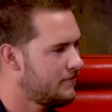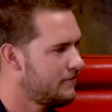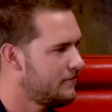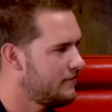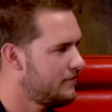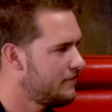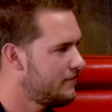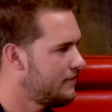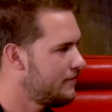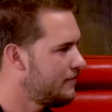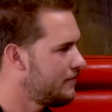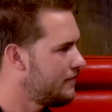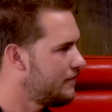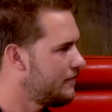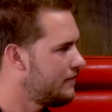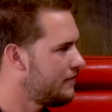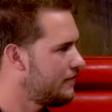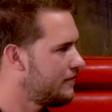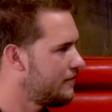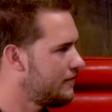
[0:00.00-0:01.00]

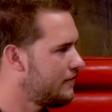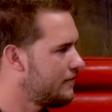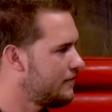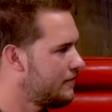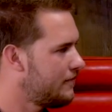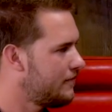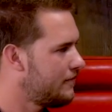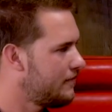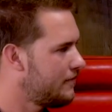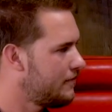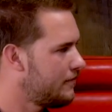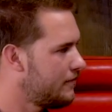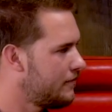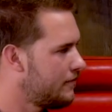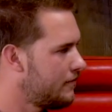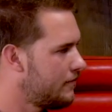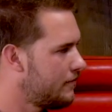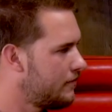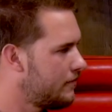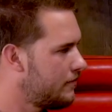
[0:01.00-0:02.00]

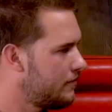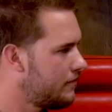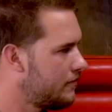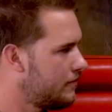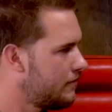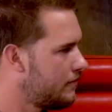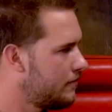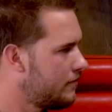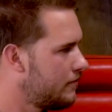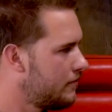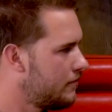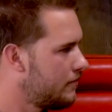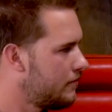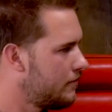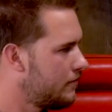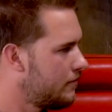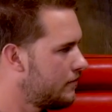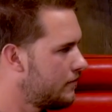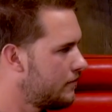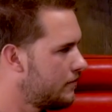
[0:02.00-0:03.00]

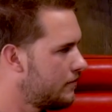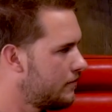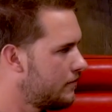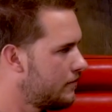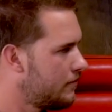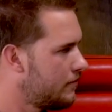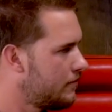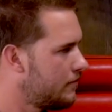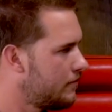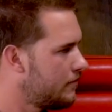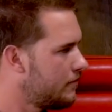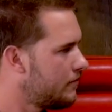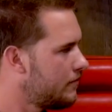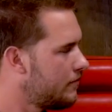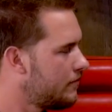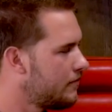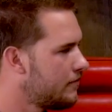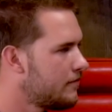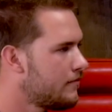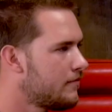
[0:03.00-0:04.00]

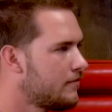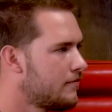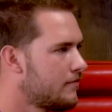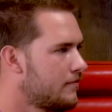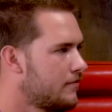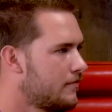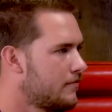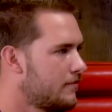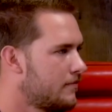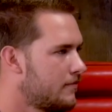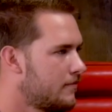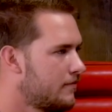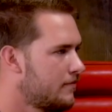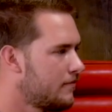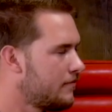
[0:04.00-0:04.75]
This person isn't speaking.